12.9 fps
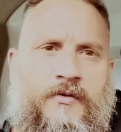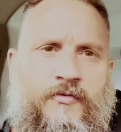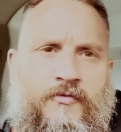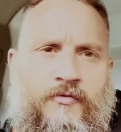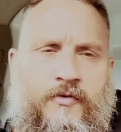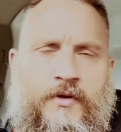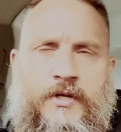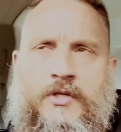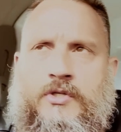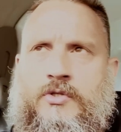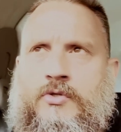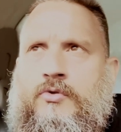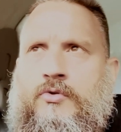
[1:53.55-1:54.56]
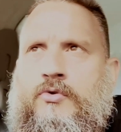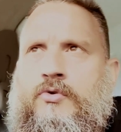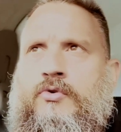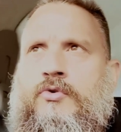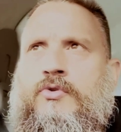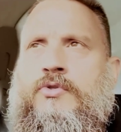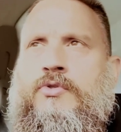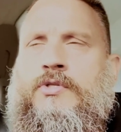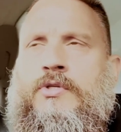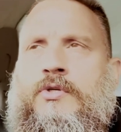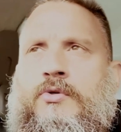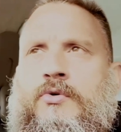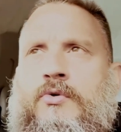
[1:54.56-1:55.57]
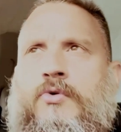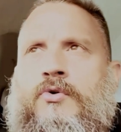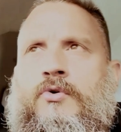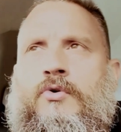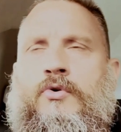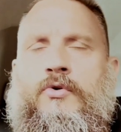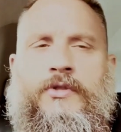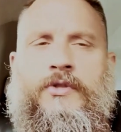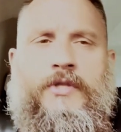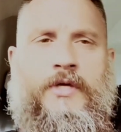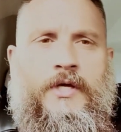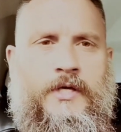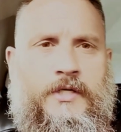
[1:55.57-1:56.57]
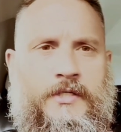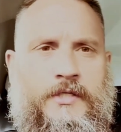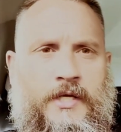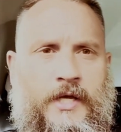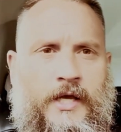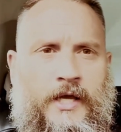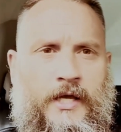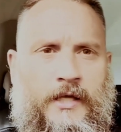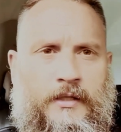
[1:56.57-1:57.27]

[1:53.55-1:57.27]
are going to be gathered at the end of time.